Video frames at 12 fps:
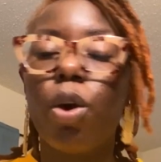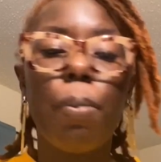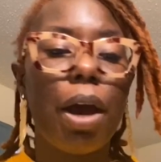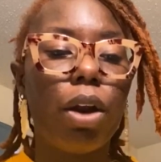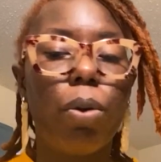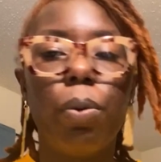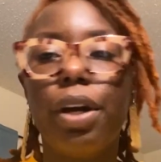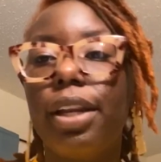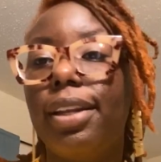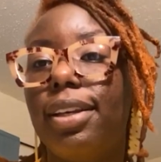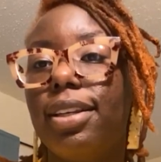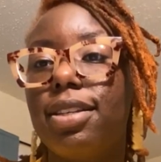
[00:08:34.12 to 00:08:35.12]
No matter what
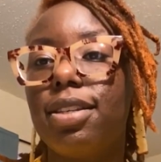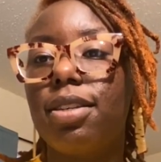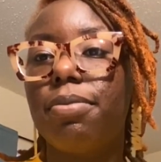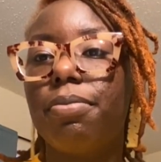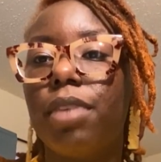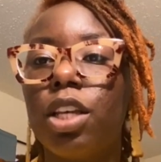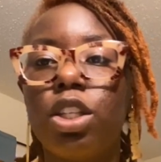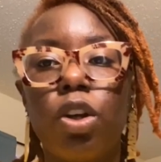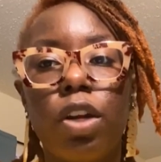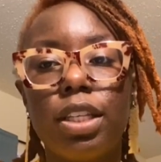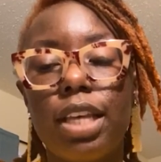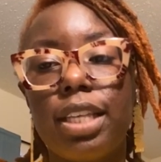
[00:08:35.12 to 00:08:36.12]
it is, it's
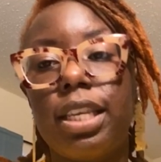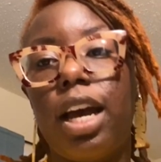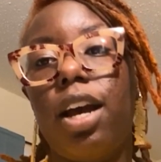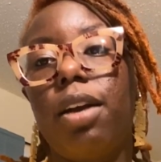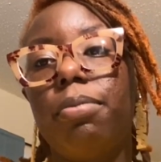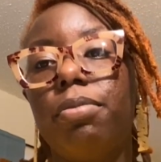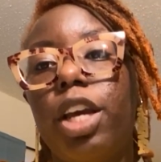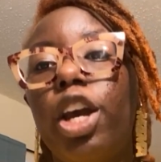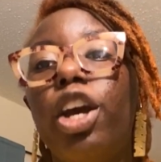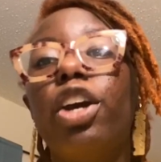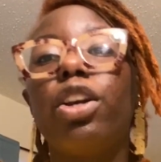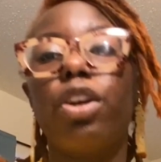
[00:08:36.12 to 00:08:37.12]
going to take time.
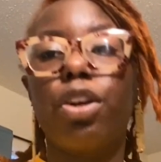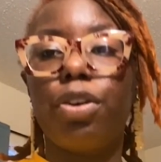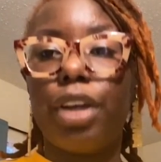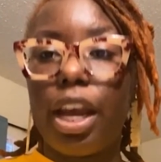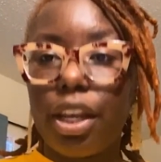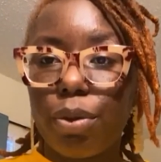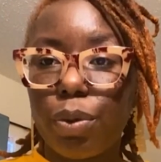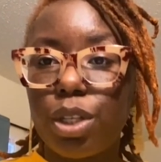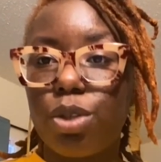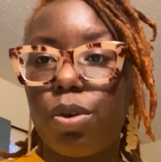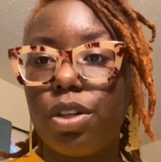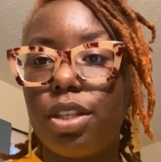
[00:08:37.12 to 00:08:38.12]
You're creating
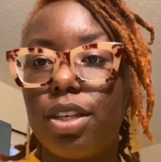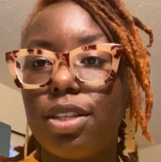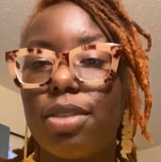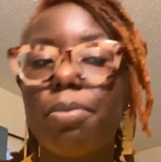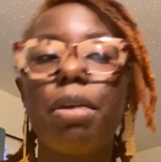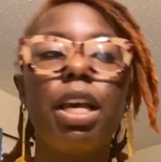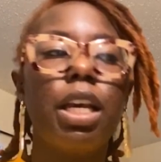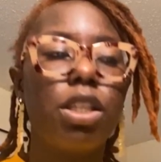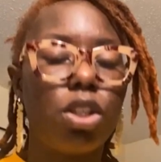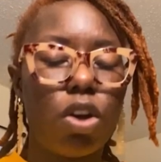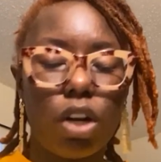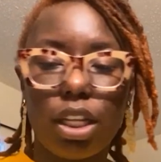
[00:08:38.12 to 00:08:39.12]
resources.
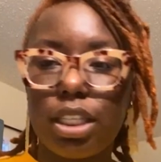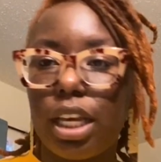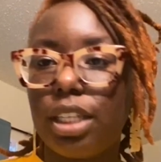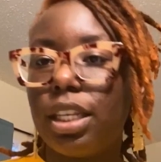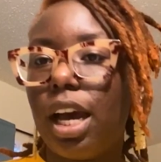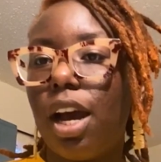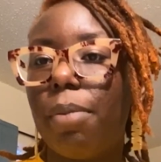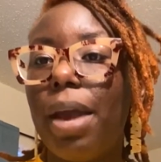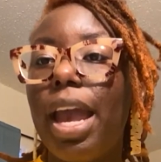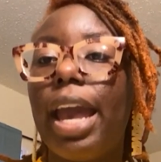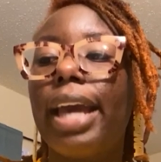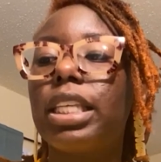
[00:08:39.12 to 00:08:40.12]
It's going to take time,
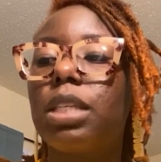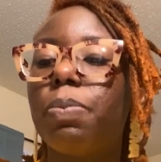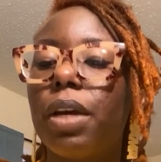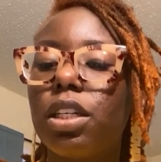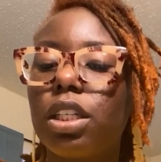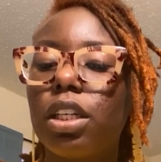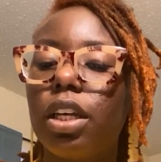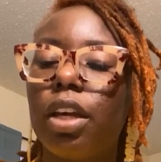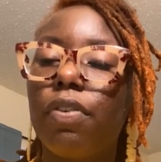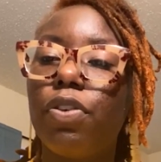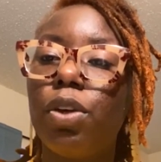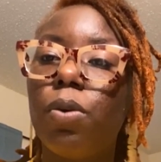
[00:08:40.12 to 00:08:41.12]
especially
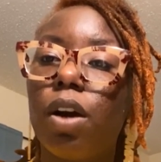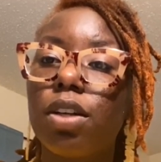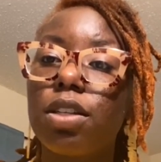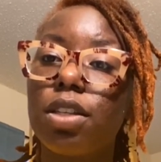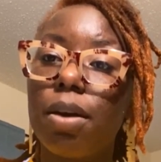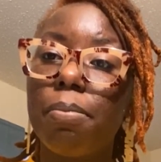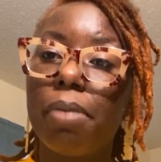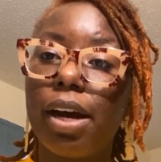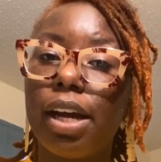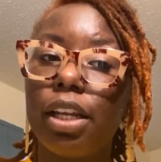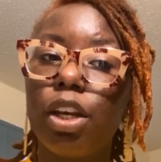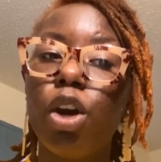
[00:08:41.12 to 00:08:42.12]
if you are
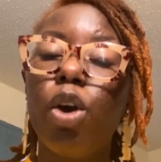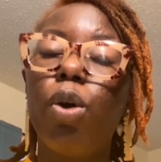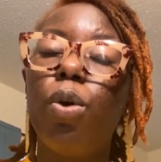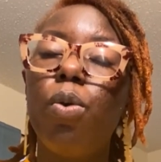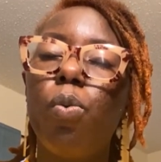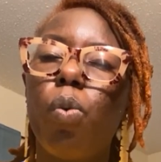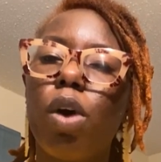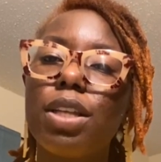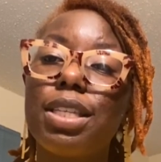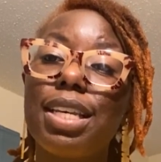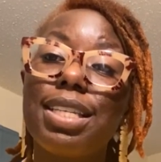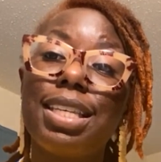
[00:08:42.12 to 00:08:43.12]
somebody who
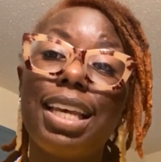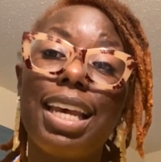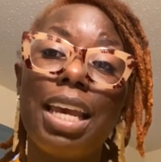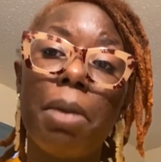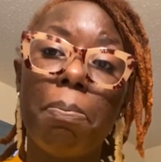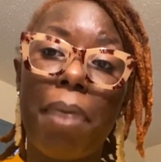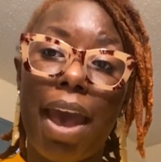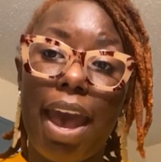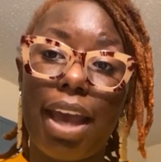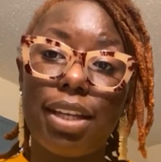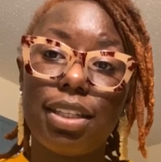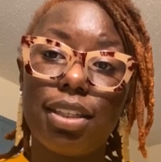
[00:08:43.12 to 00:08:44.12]
wants it to
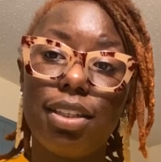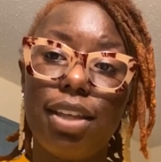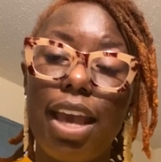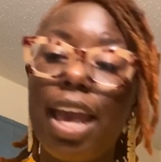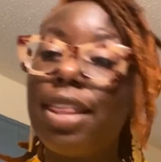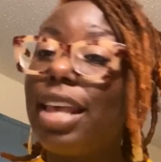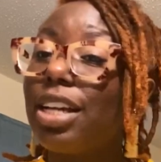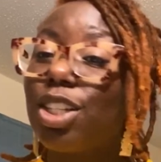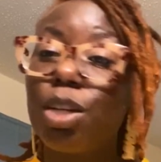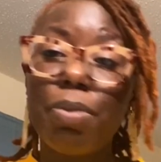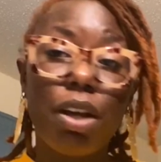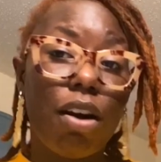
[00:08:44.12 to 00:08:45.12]
impact. And that
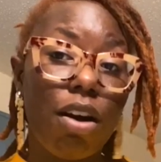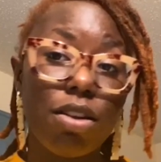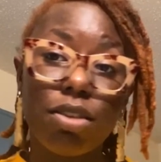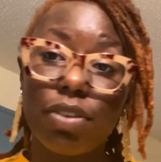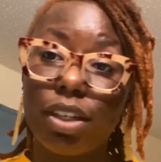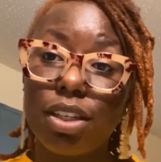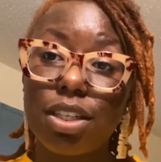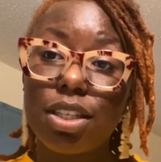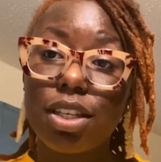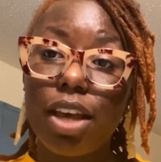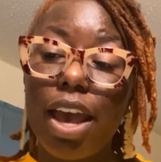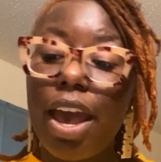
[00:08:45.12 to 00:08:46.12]
should be all of
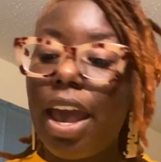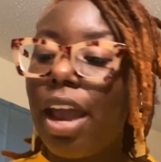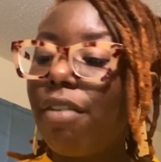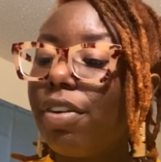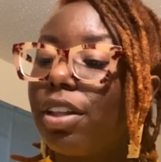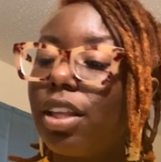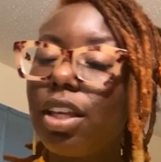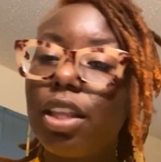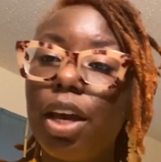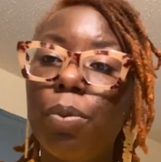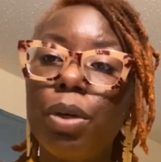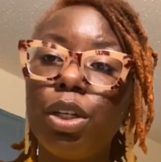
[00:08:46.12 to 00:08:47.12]
us. Everything
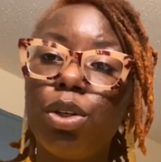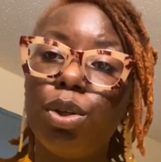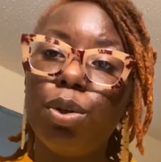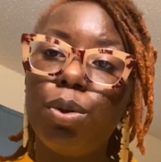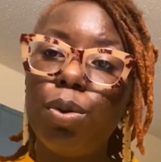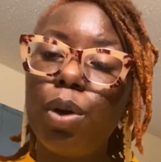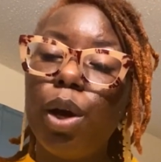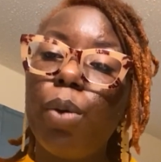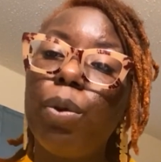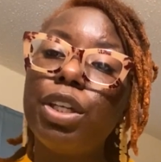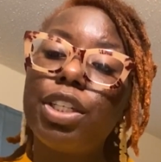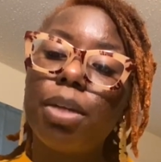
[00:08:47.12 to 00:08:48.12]
that we do,
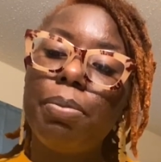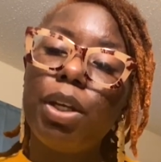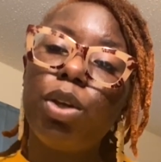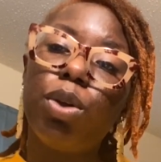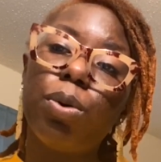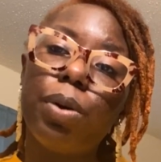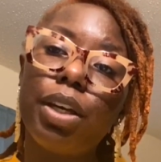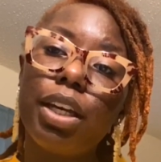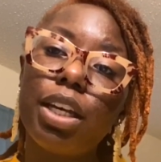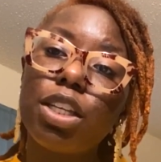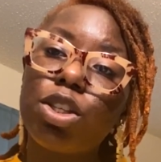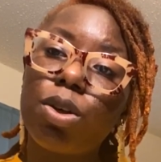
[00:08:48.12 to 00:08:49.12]
we should be doing
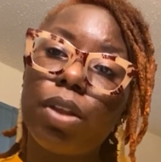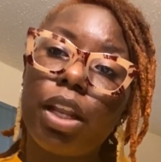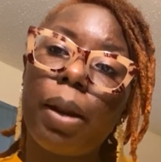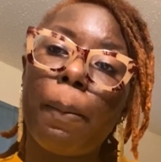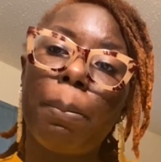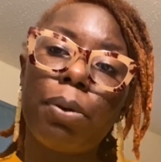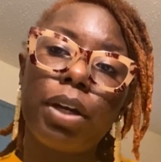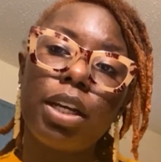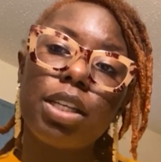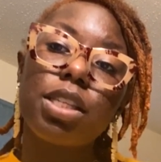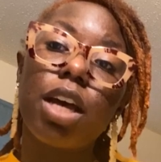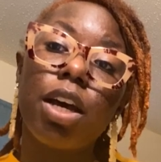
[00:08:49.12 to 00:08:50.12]
it so that it
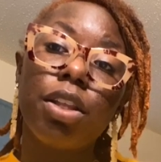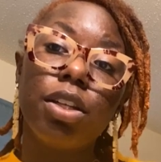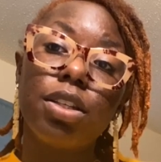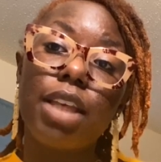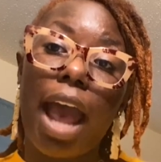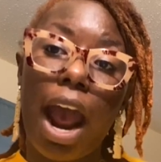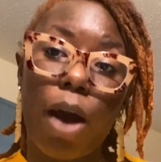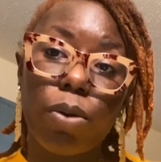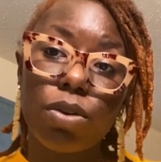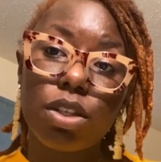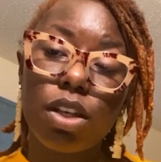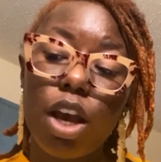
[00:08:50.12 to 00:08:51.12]
brings others
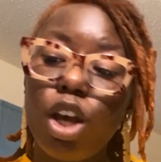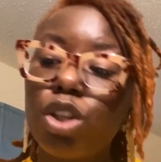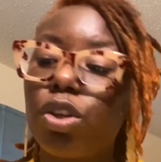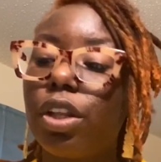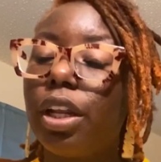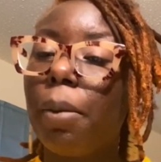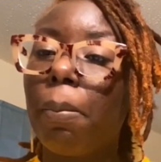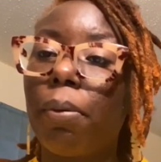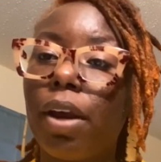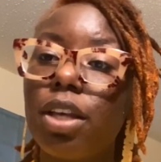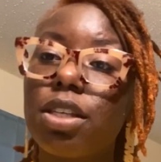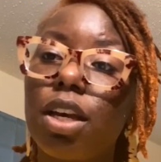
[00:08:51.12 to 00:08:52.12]
out, so that it
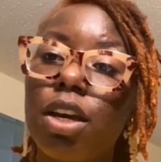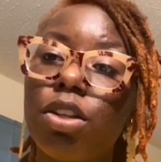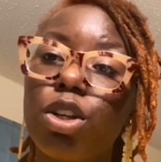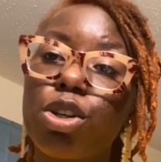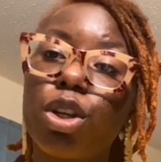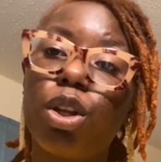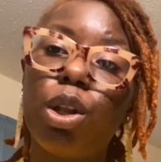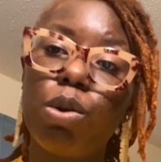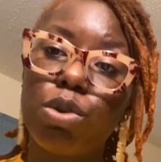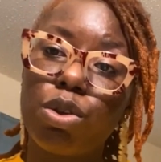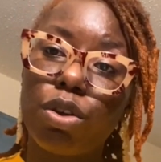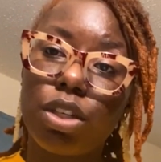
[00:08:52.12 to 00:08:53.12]
brings others
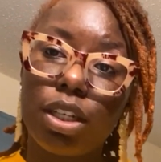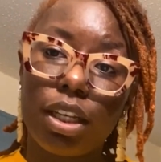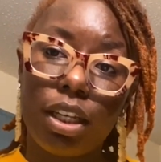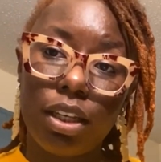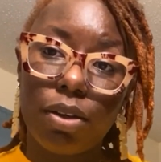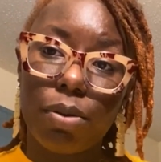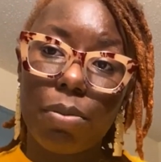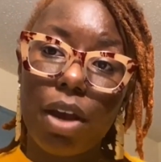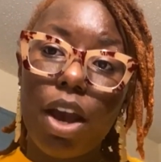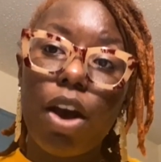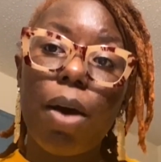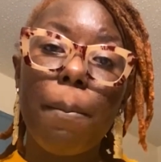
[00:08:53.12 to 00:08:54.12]
closer to Him.
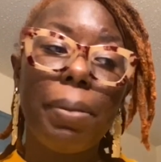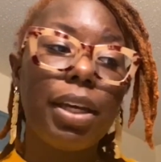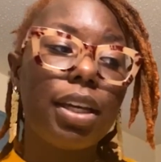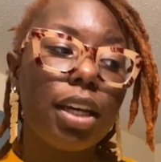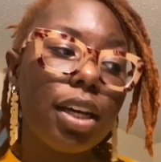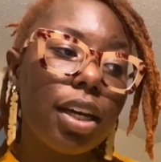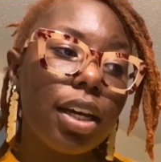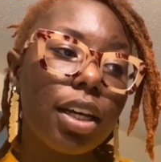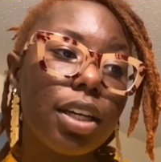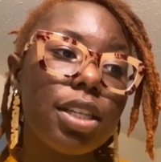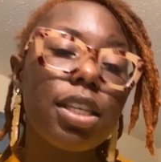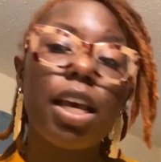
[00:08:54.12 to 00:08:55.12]

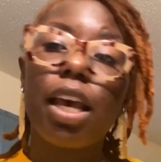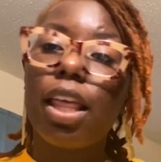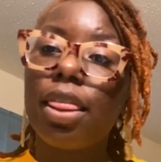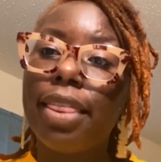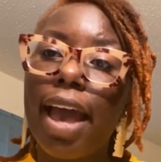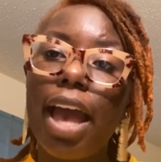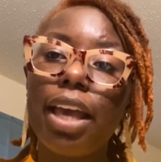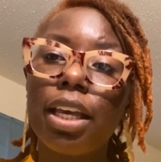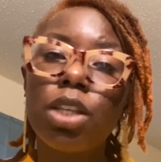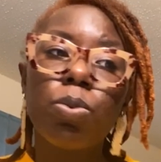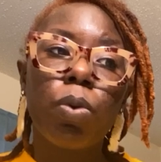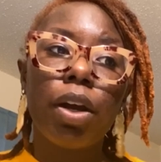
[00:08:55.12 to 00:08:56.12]
Because that
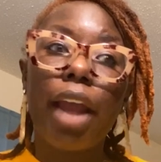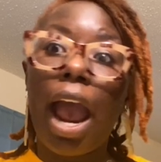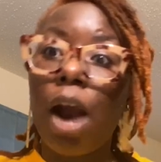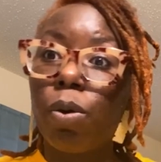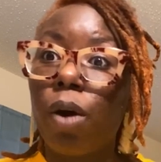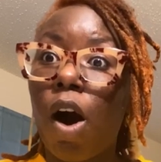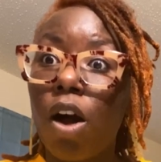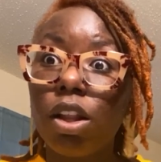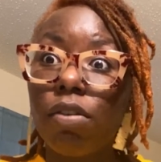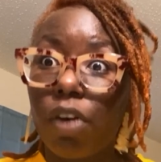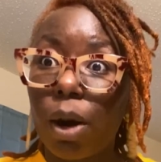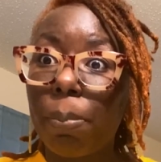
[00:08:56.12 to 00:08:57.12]
is what
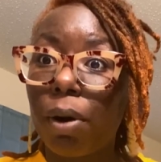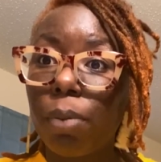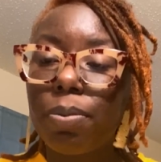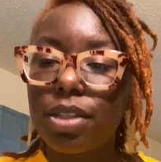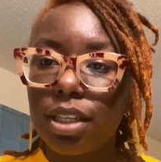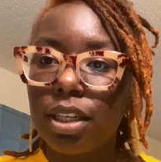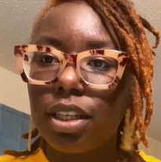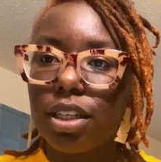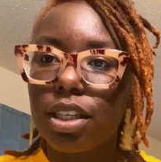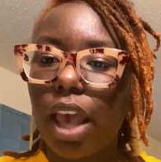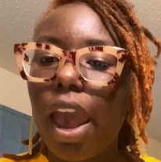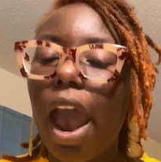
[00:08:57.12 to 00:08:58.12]
all of our purpose
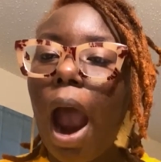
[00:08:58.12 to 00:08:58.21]
is.